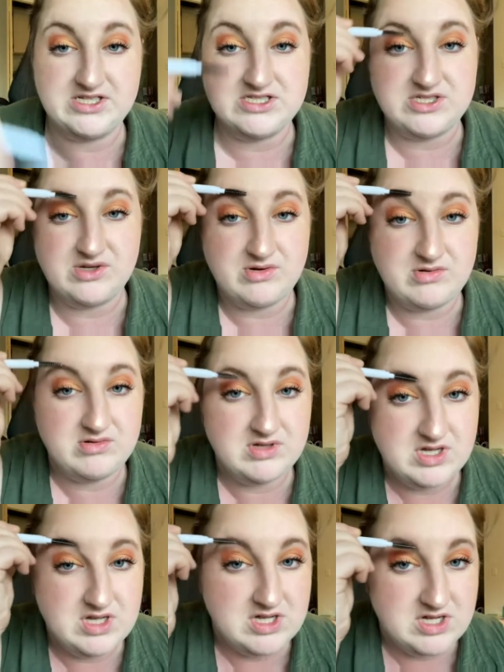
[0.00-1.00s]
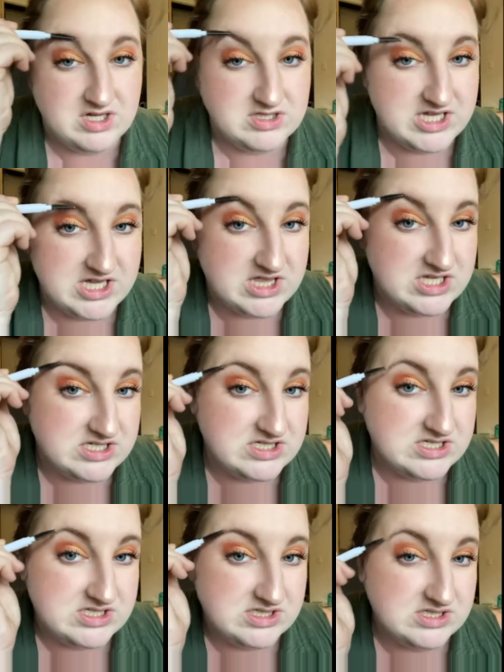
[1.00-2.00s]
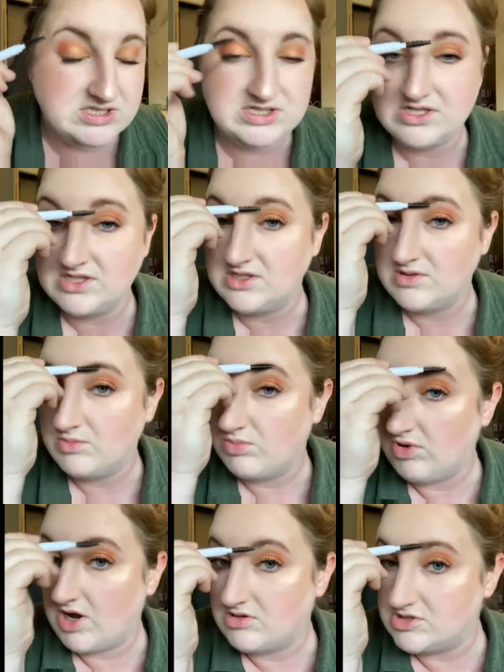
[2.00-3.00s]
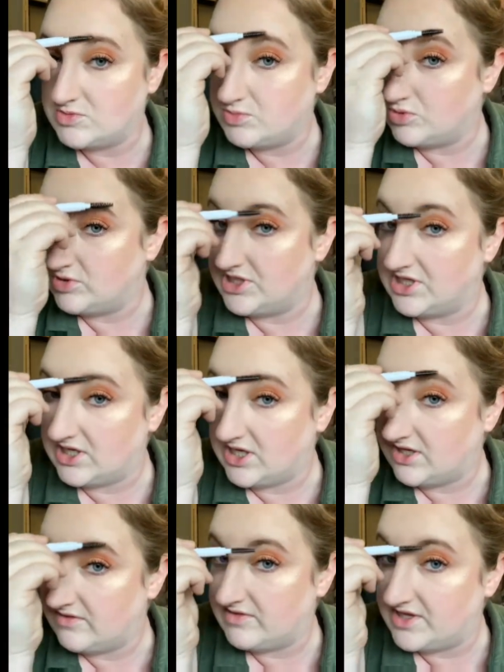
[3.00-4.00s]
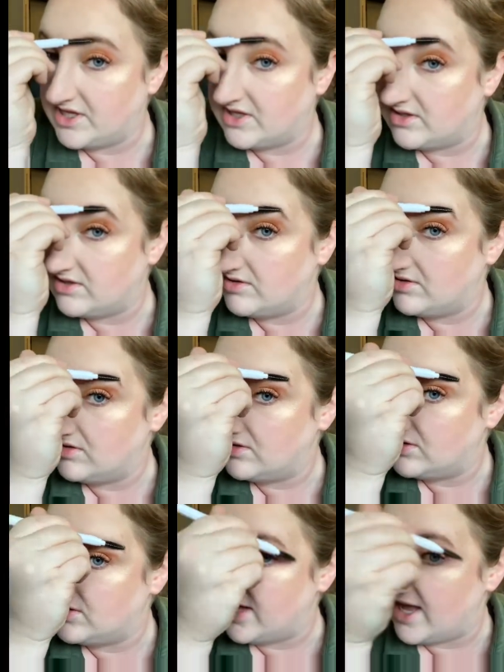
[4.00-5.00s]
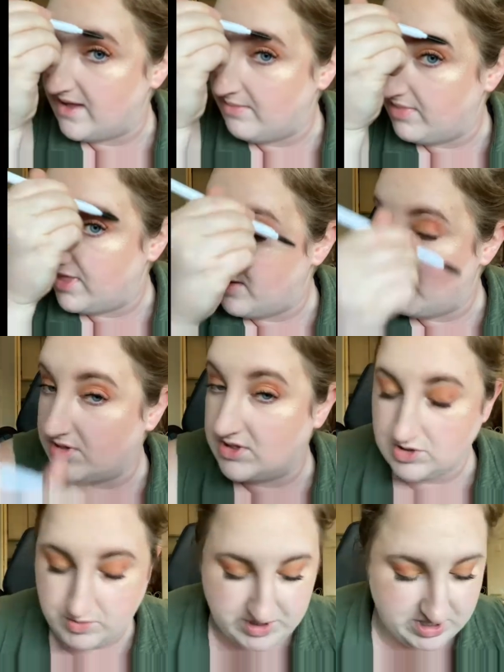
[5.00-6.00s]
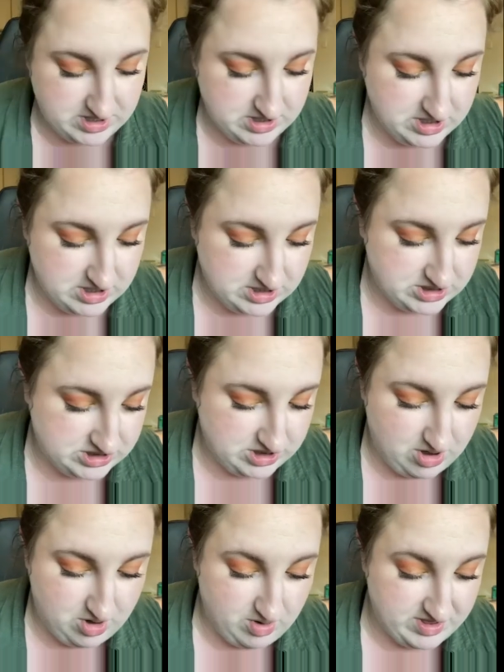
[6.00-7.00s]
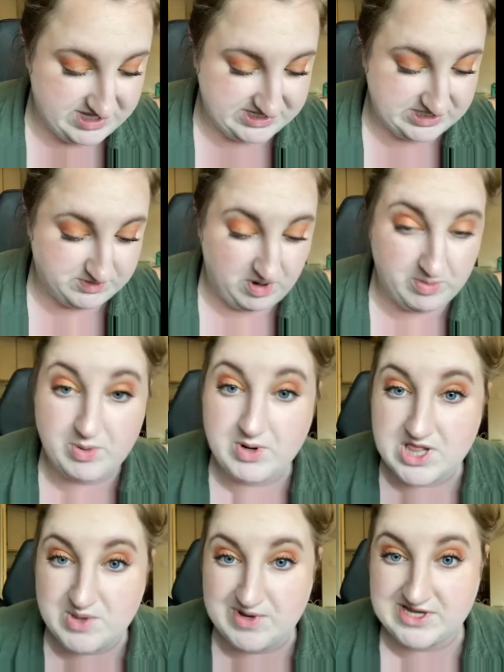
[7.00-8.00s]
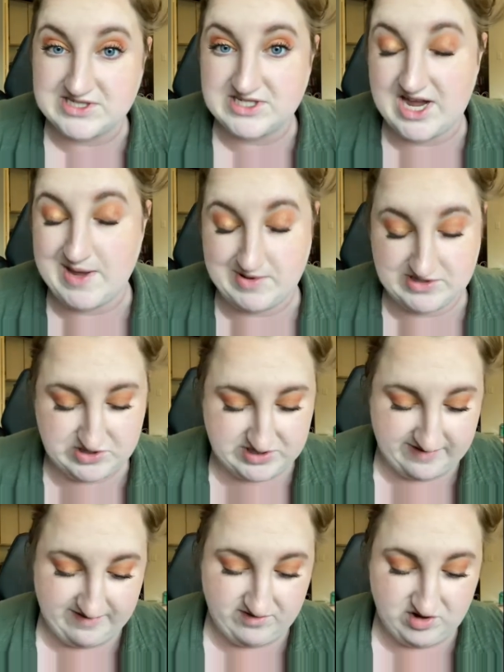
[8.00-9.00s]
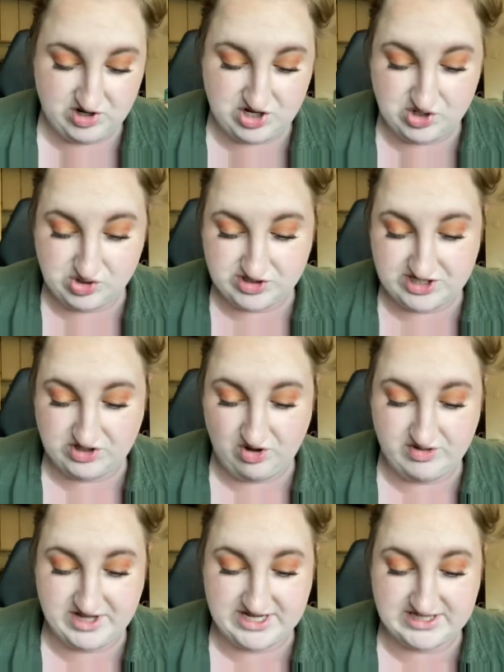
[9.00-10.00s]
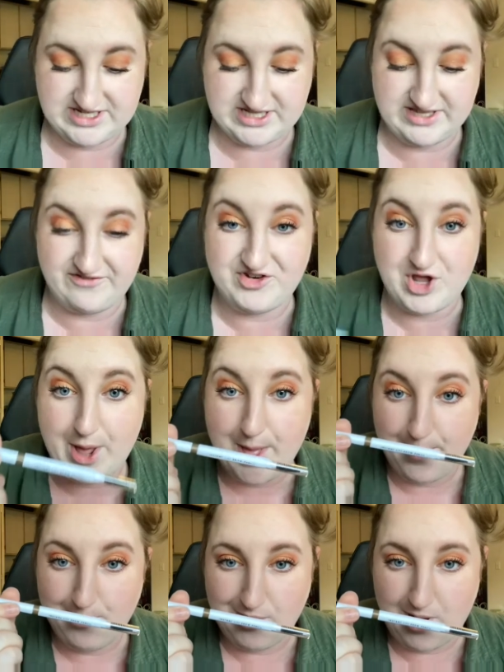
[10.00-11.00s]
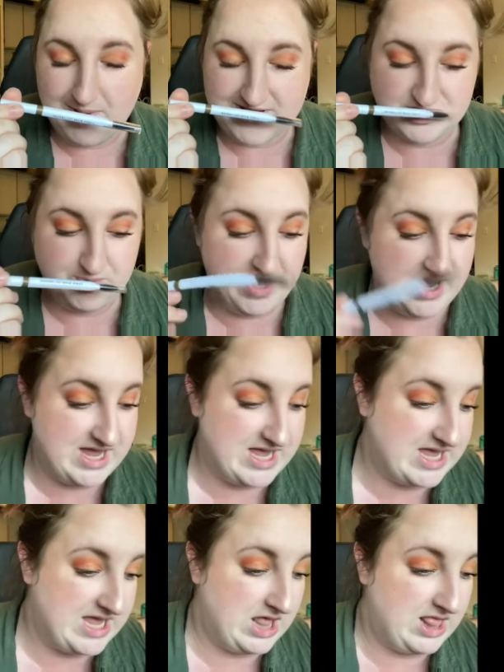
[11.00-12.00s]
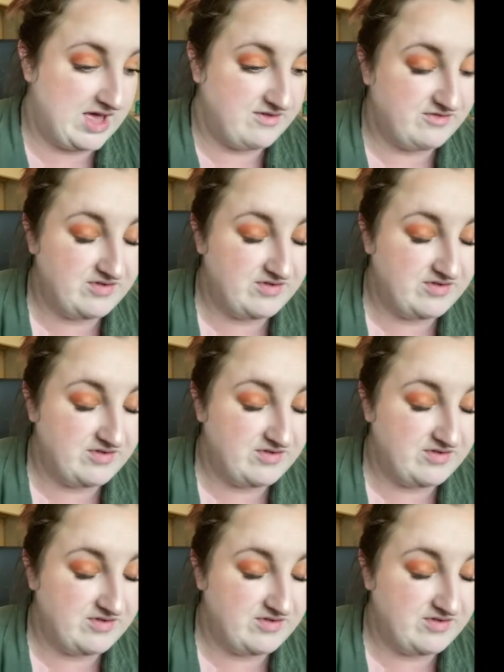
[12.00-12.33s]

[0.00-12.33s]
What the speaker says: so take this brow spoolie and kind of like tame them a little bit. So this is probably one of the best eye pencils I've ever used. It's called the Instant Lipped Brow Pencil by e.l.f.